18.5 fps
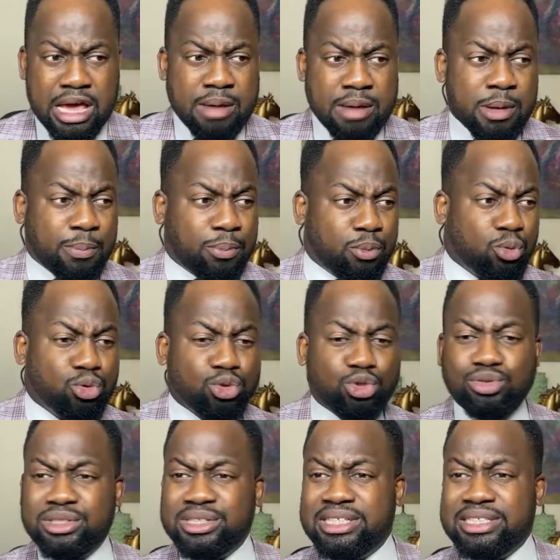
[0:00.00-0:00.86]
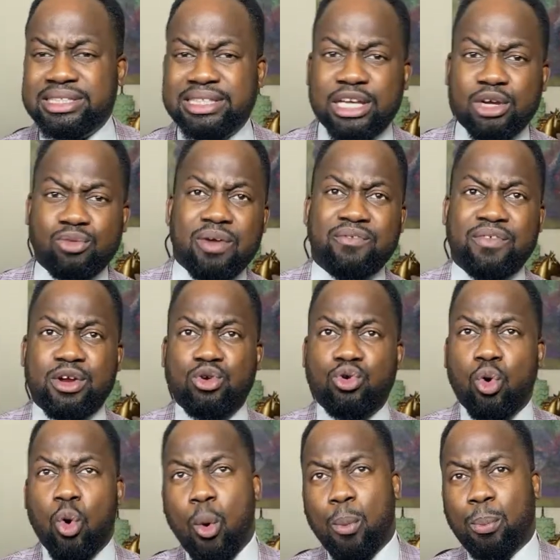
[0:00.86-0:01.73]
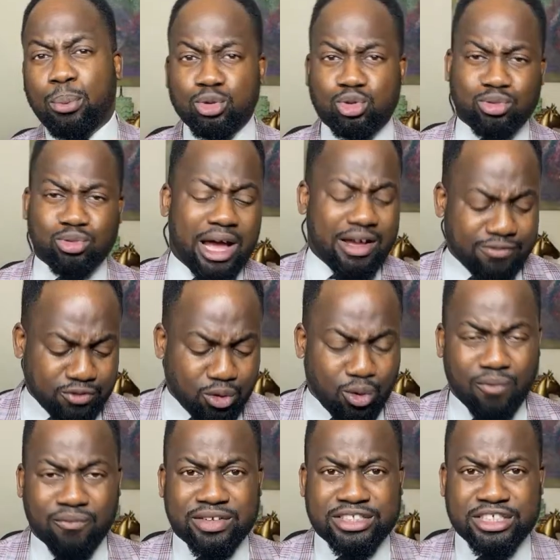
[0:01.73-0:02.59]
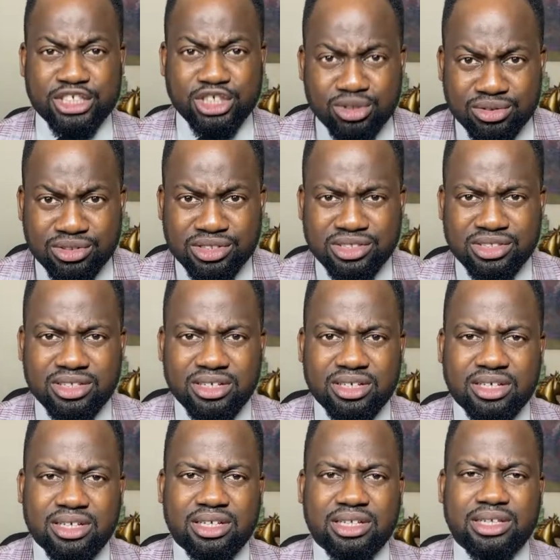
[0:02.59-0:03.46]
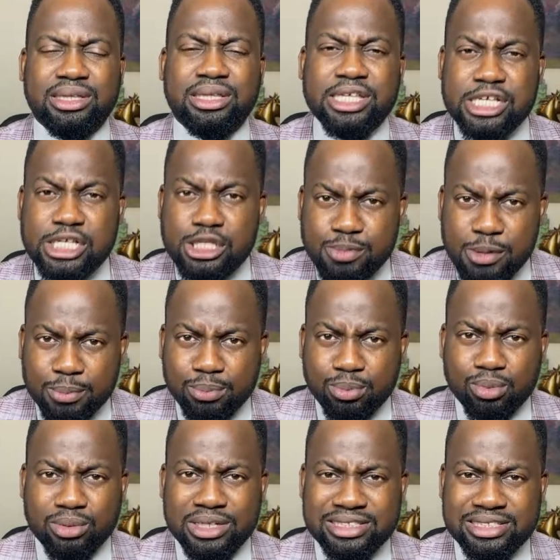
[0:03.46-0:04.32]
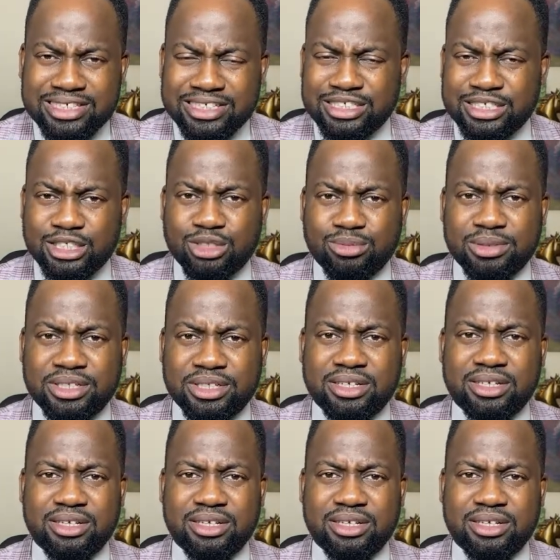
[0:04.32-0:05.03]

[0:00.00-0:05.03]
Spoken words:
People who you didn't think were very open to have conversations. These people, ladies and gentlemen,